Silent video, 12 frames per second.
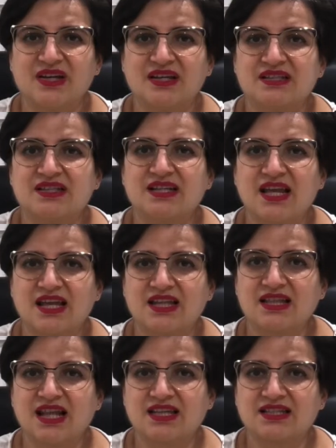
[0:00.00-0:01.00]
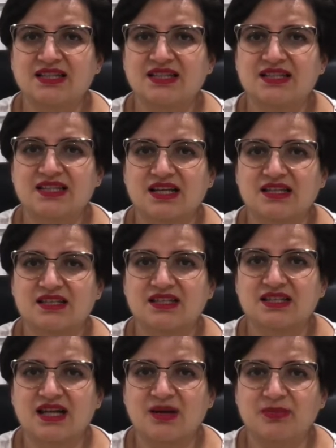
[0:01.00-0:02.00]
Today I'd like to discuss a
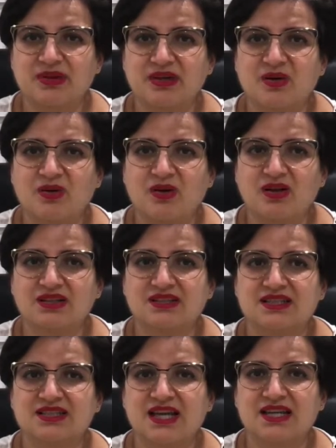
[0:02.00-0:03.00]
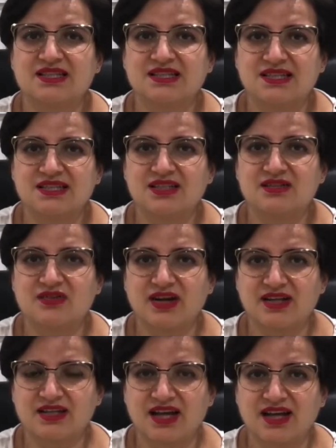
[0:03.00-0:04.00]
topic called Diastasis Recti.